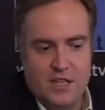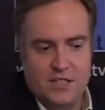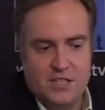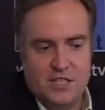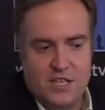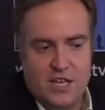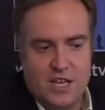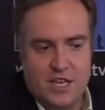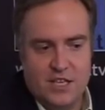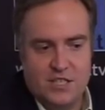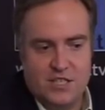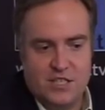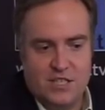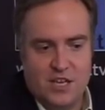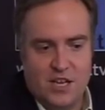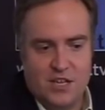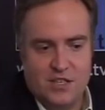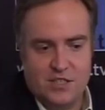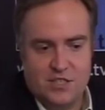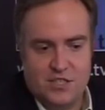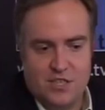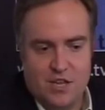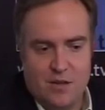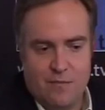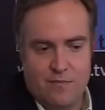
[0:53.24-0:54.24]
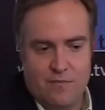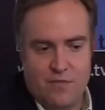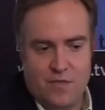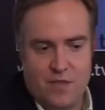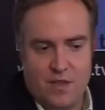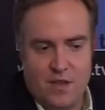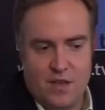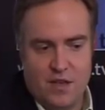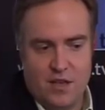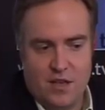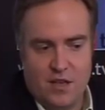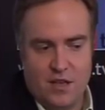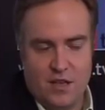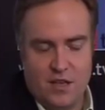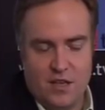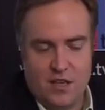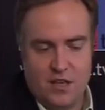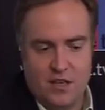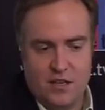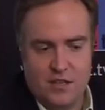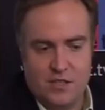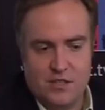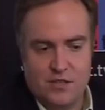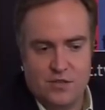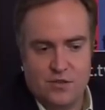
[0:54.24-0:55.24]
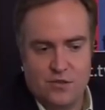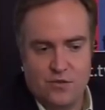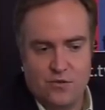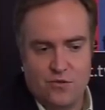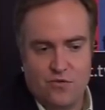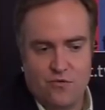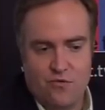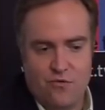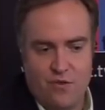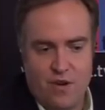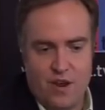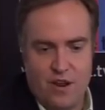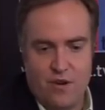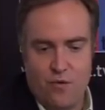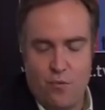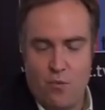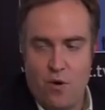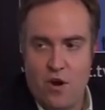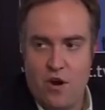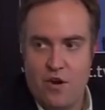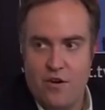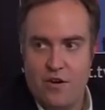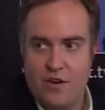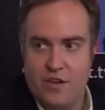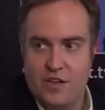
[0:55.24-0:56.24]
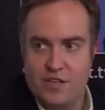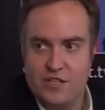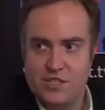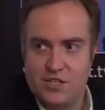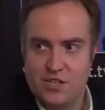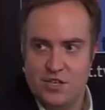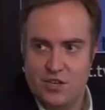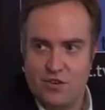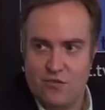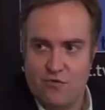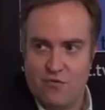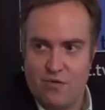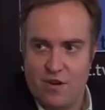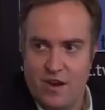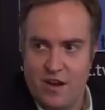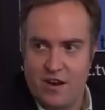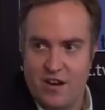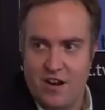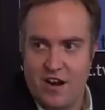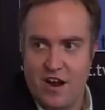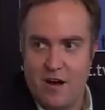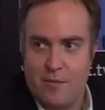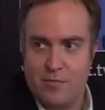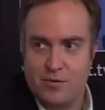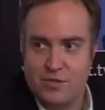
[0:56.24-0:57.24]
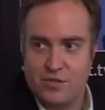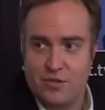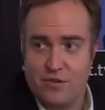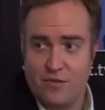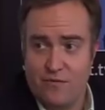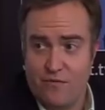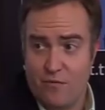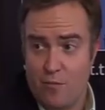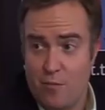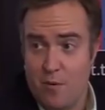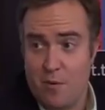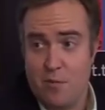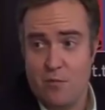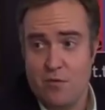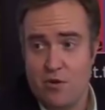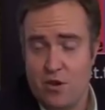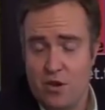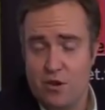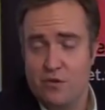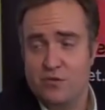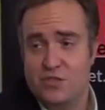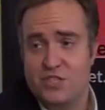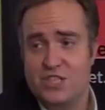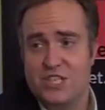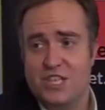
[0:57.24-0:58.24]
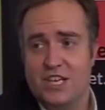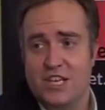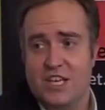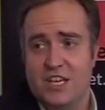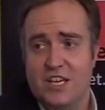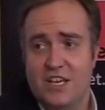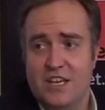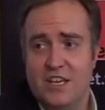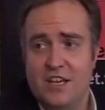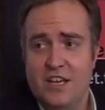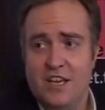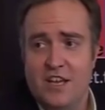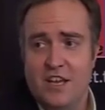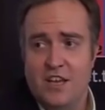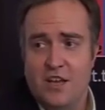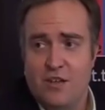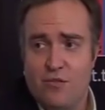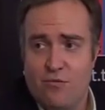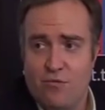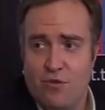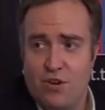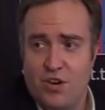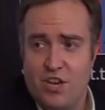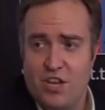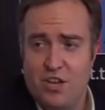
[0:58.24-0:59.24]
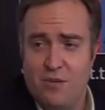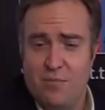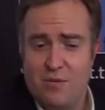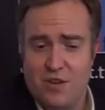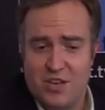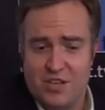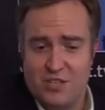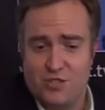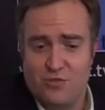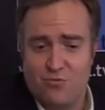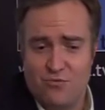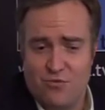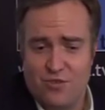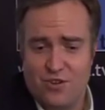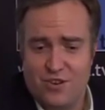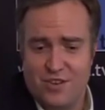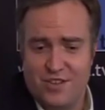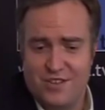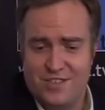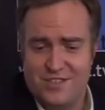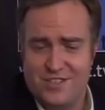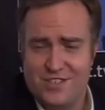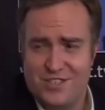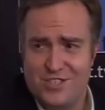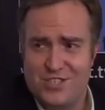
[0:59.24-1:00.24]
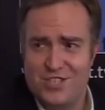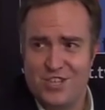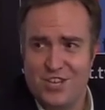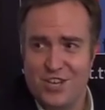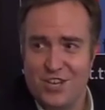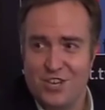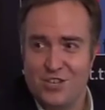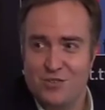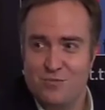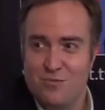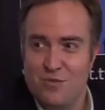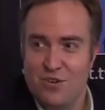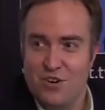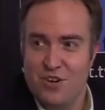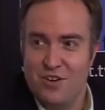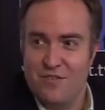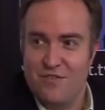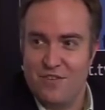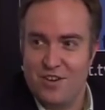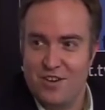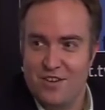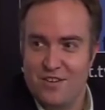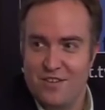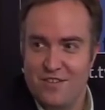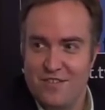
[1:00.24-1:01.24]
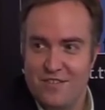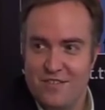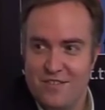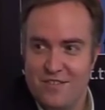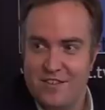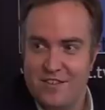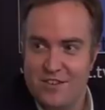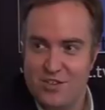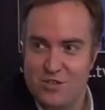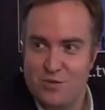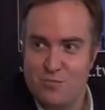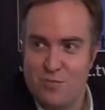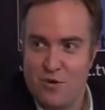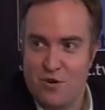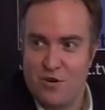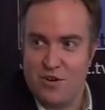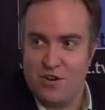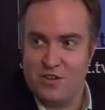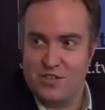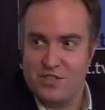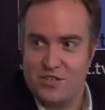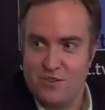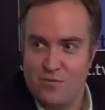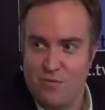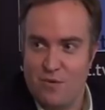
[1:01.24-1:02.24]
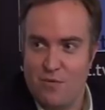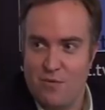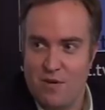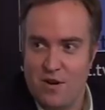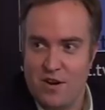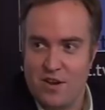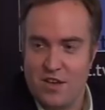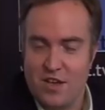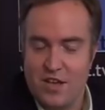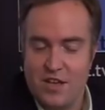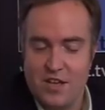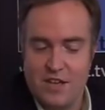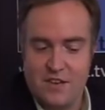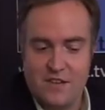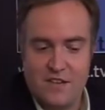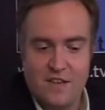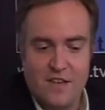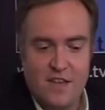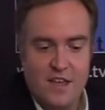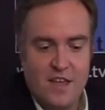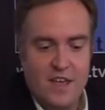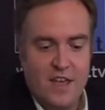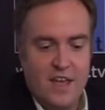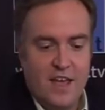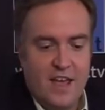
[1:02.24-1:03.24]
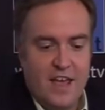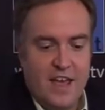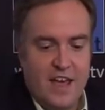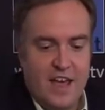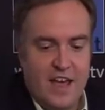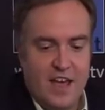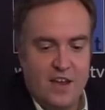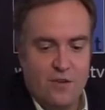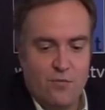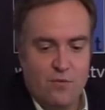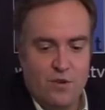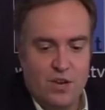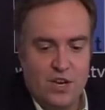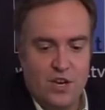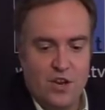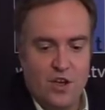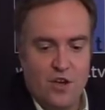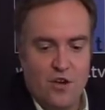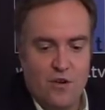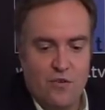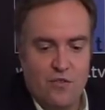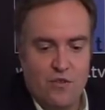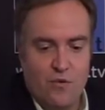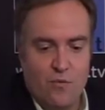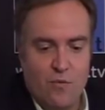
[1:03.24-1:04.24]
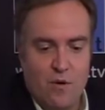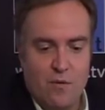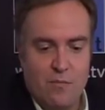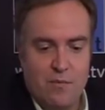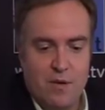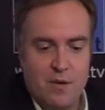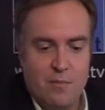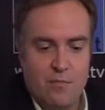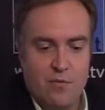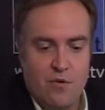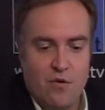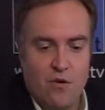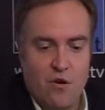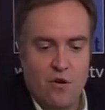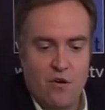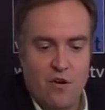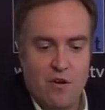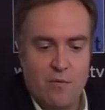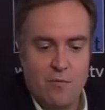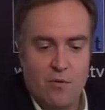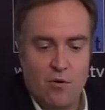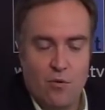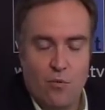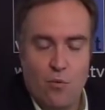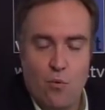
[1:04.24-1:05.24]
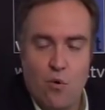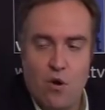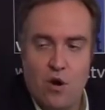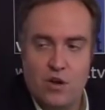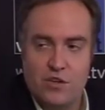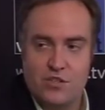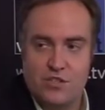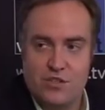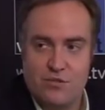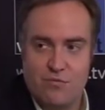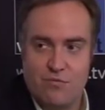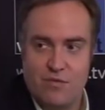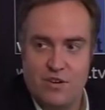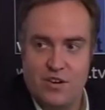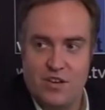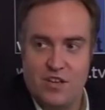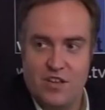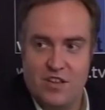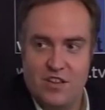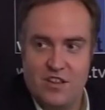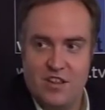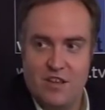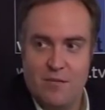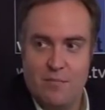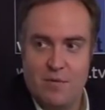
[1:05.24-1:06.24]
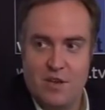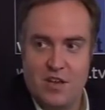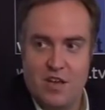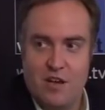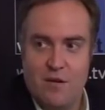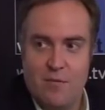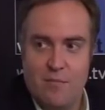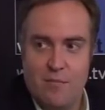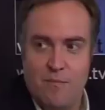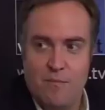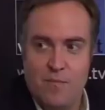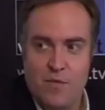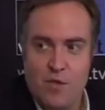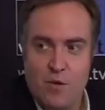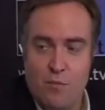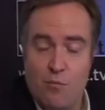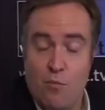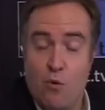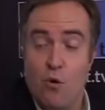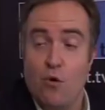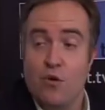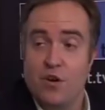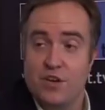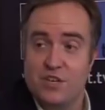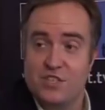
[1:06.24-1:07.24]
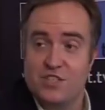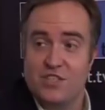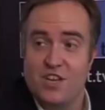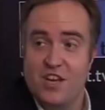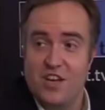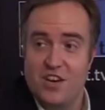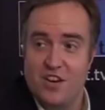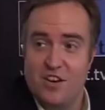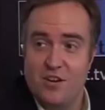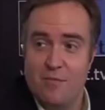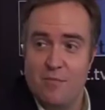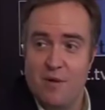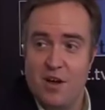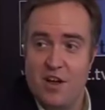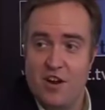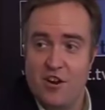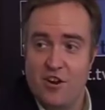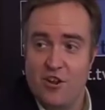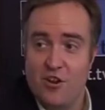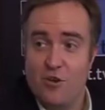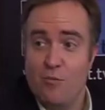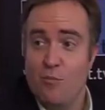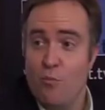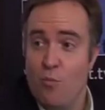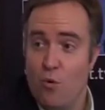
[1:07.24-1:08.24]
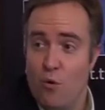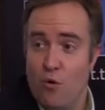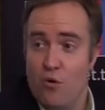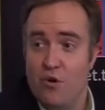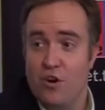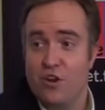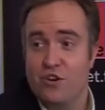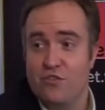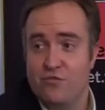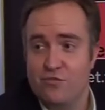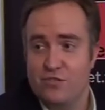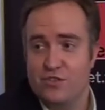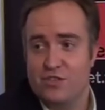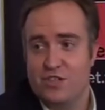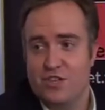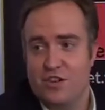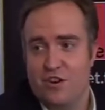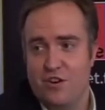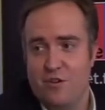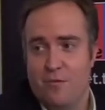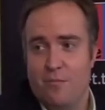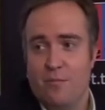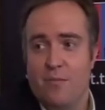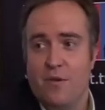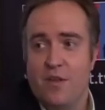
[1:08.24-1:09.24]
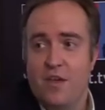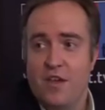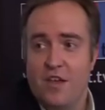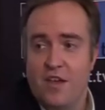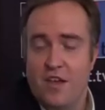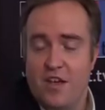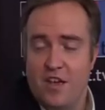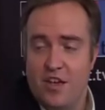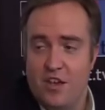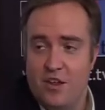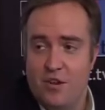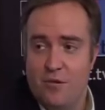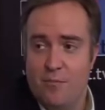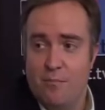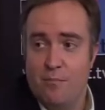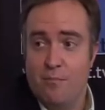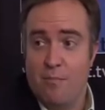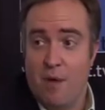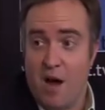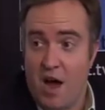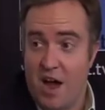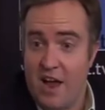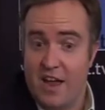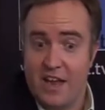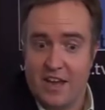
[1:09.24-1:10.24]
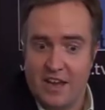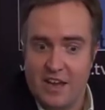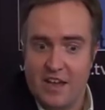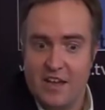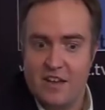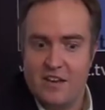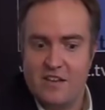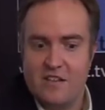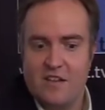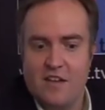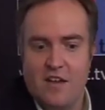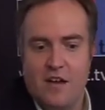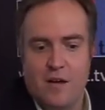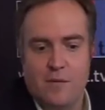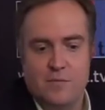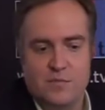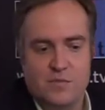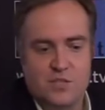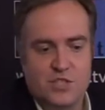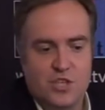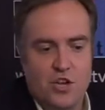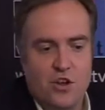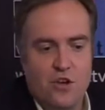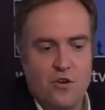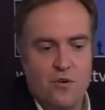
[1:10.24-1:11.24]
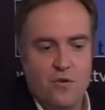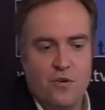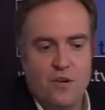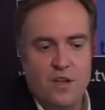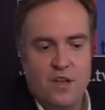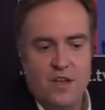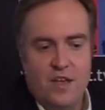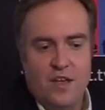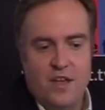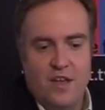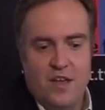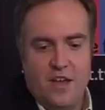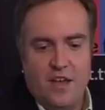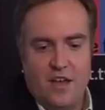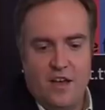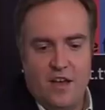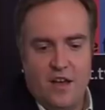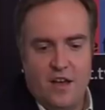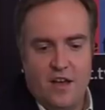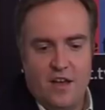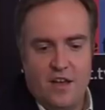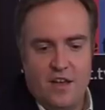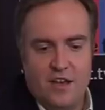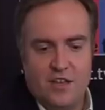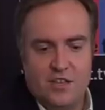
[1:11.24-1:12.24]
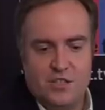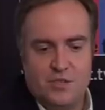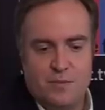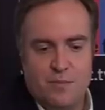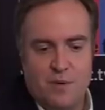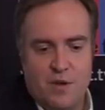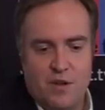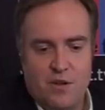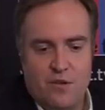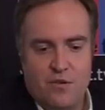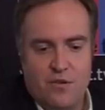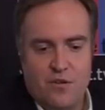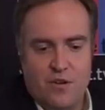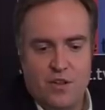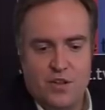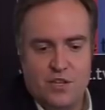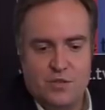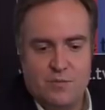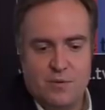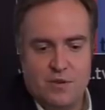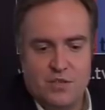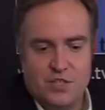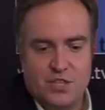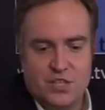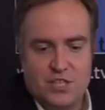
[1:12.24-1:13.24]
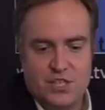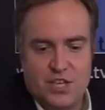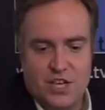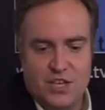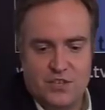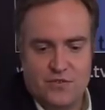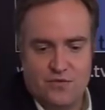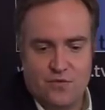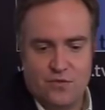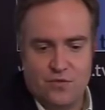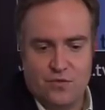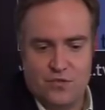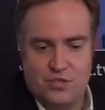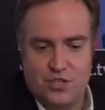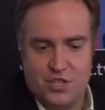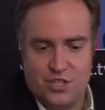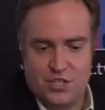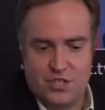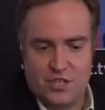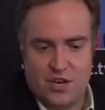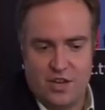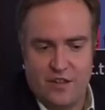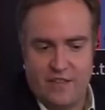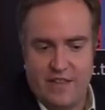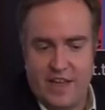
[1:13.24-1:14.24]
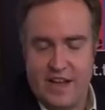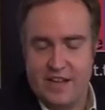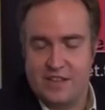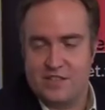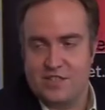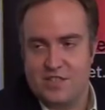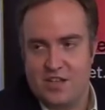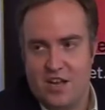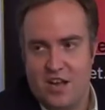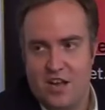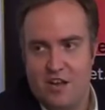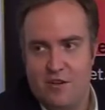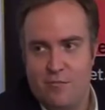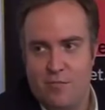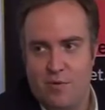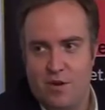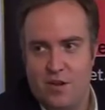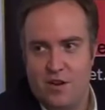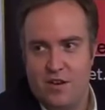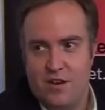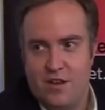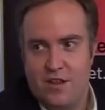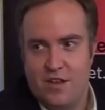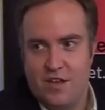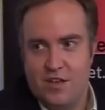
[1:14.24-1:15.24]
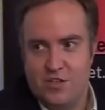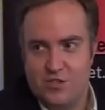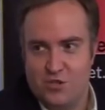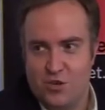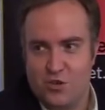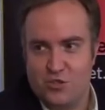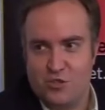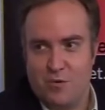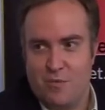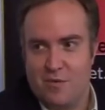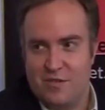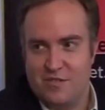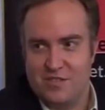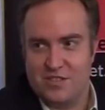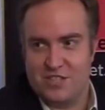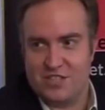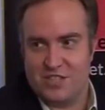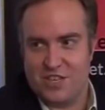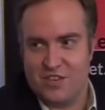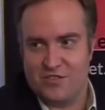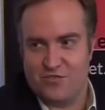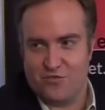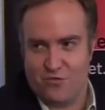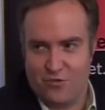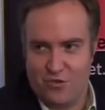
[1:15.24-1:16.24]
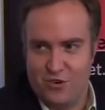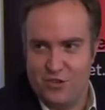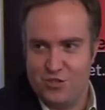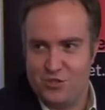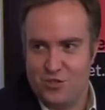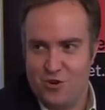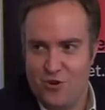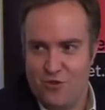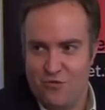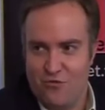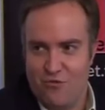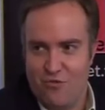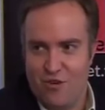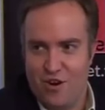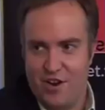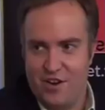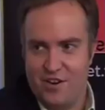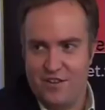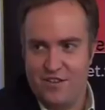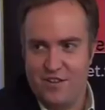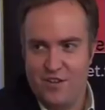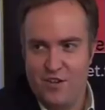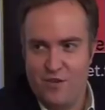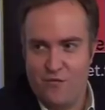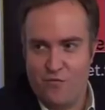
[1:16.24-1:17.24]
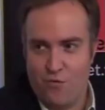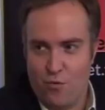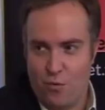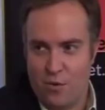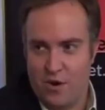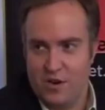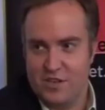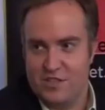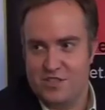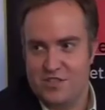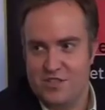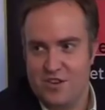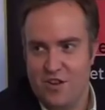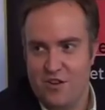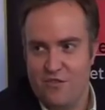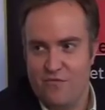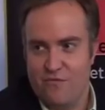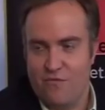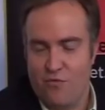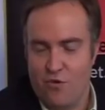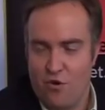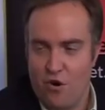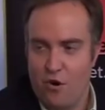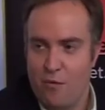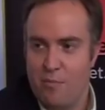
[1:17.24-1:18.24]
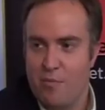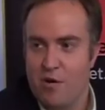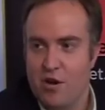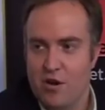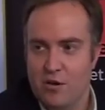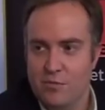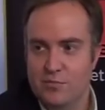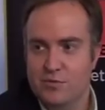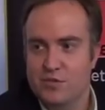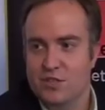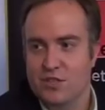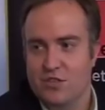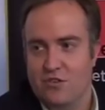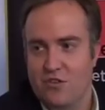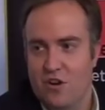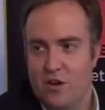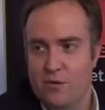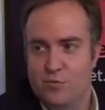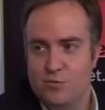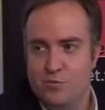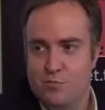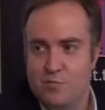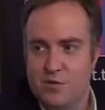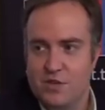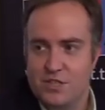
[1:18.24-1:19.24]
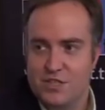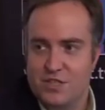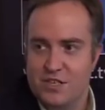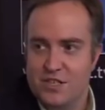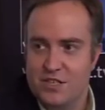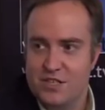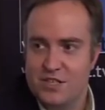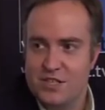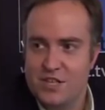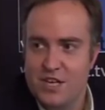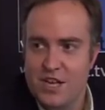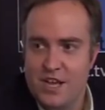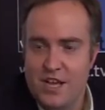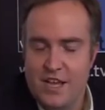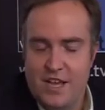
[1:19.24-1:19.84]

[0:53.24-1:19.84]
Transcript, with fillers: It's done something to create awareness, to create an opportunity for people to go see 3D, because it really is the seeing is believing experience that we want to get. And we know that when people are able to watch 3D, they become more excited about it and more interested in buying it. It's been successful just on that side, but it's also been successful in its own right for what it's done for our pubs and pubs business,